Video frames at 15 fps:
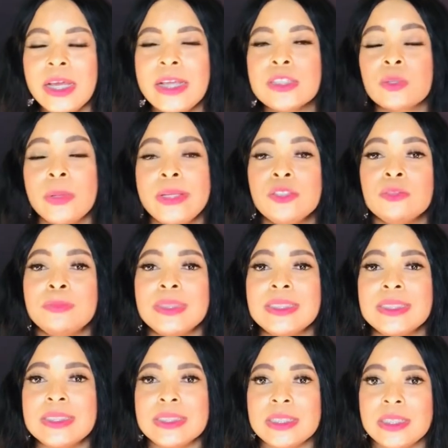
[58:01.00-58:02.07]
It's going to be
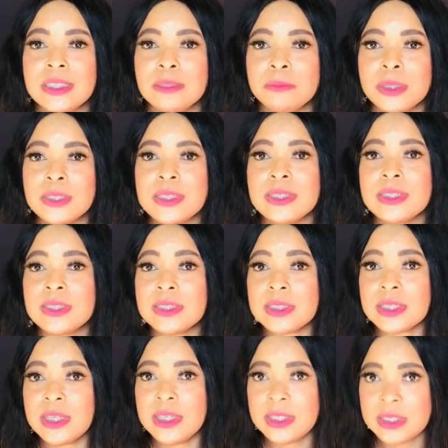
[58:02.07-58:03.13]
seen because
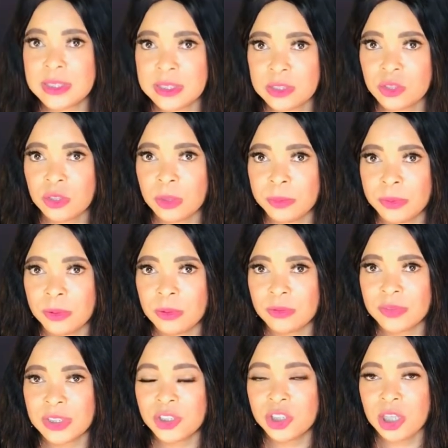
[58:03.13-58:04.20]
this is the top
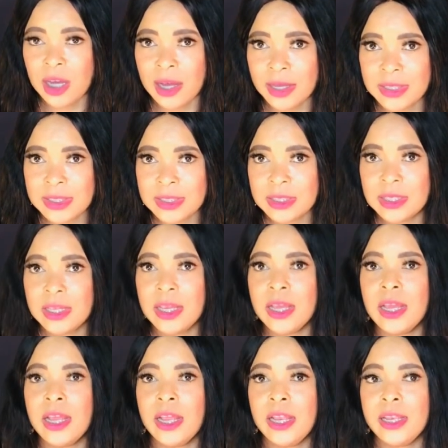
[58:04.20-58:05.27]
of the chart.
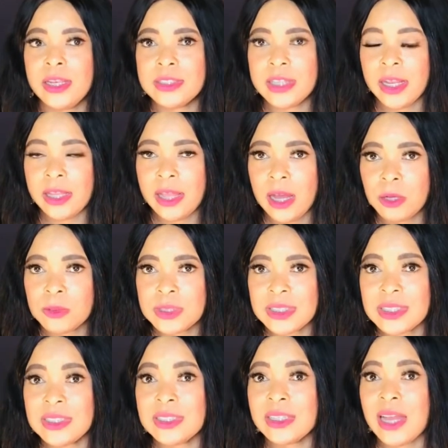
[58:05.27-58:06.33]
The 10th
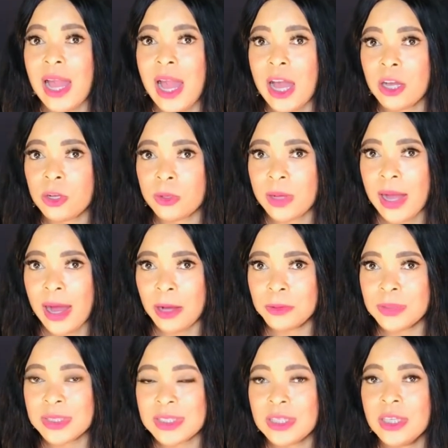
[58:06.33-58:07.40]
house is an angle
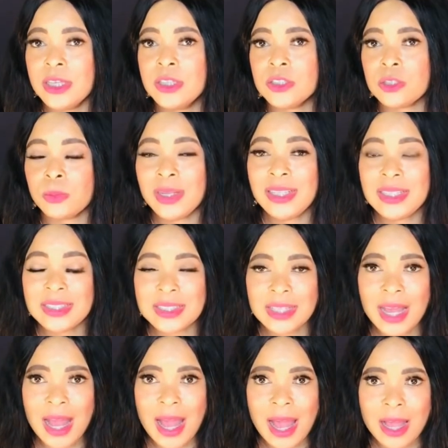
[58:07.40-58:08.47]
house. So when
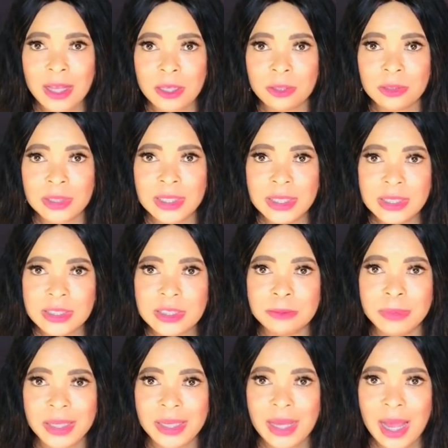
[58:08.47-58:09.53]
this angle
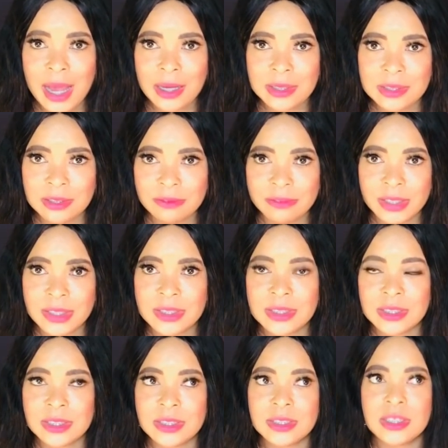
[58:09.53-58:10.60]
is being
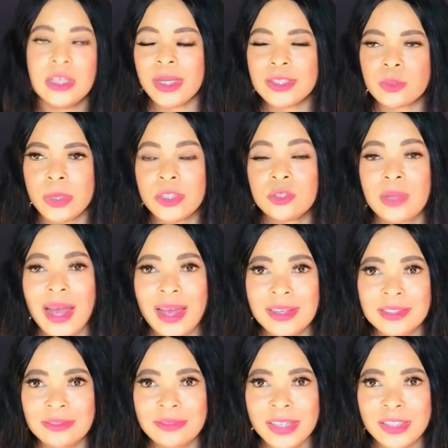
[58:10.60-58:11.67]
activated, it's going to
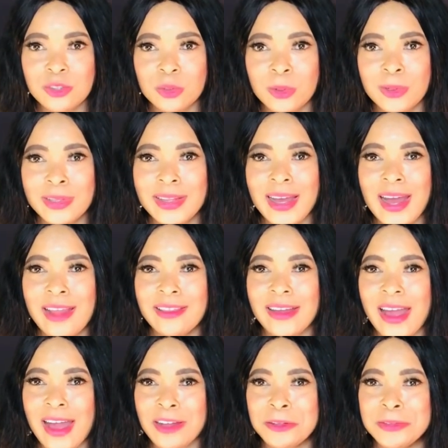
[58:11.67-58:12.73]
activate all the
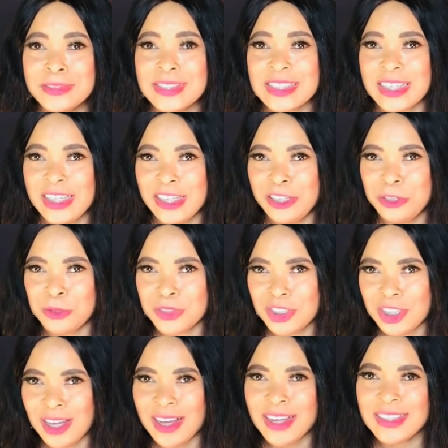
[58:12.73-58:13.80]
other angles in your
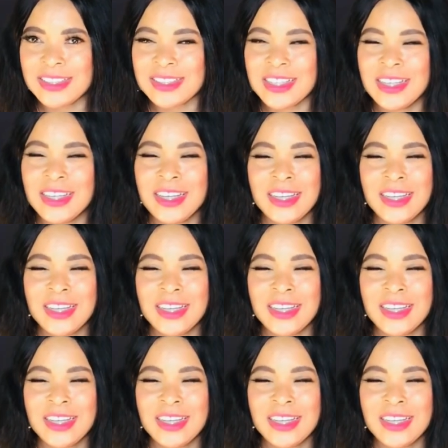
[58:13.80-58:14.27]
chart.